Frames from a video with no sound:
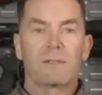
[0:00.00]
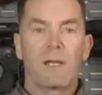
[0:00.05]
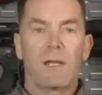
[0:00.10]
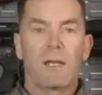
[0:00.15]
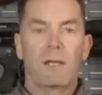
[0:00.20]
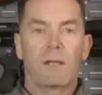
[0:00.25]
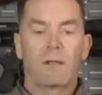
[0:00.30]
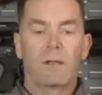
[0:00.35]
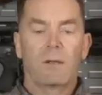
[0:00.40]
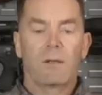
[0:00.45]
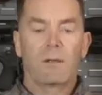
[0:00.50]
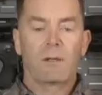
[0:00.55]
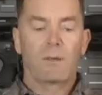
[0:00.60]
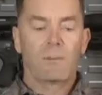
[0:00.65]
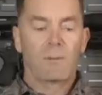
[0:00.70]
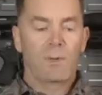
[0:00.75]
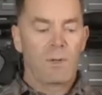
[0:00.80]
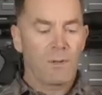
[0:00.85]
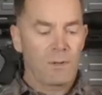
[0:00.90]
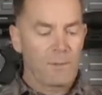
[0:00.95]
style
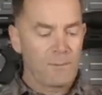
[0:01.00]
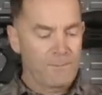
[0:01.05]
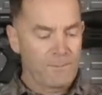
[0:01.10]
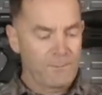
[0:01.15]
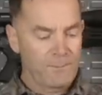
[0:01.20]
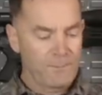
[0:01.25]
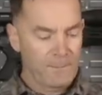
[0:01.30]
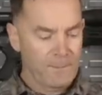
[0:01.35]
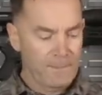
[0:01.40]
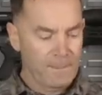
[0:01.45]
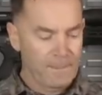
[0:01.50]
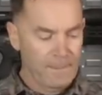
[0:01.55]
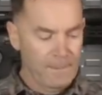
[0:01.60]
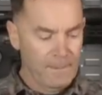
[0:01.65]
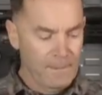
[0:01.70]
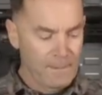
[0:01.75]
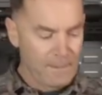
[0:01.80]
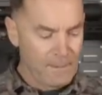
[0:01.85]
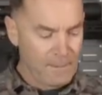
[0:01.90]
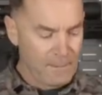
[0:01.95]
locking block
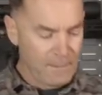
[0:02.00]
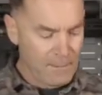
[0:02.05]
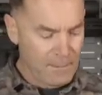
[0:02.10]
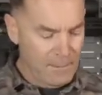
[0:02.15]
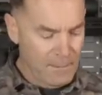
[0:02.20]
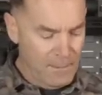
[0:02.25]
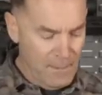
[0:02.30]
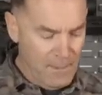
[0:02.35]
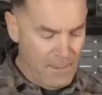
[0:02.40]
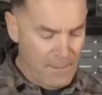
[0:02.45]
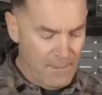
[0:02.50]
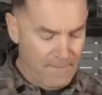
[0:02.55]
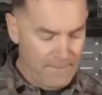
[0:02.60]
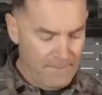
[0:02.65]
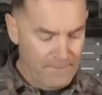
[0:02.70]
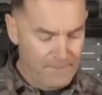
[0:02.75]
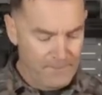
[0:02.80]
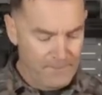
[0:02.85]
in there.